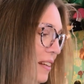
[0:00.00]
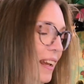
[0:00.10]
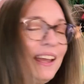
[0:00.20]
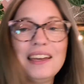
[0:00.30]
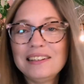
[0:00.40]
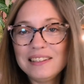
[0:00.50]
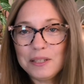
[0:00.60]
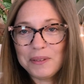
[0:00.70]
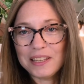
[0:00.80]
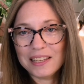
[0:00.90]
And
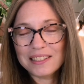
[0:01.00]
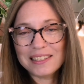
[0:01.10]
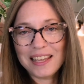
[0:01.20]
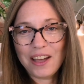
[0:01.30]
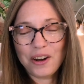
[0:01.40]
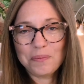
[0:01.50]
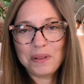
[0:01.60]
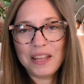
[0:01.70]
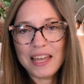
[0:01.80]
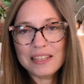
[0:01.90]
it's because they are
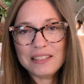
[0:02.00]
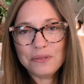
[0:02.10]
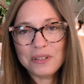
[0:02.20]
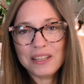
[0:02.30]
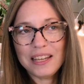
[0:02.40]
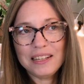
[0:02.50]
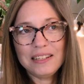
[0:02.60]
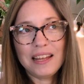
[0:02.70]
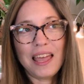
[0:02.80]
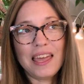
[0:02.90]
plant
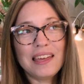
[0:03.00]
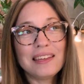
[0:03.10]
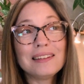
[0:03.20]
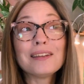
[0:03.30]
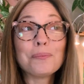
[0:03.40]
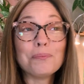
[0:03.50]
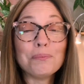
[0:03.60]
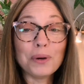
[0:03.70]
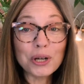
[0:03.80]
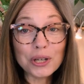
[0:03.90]
related and
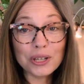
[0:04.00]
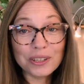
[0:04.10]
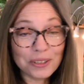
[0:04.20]
bird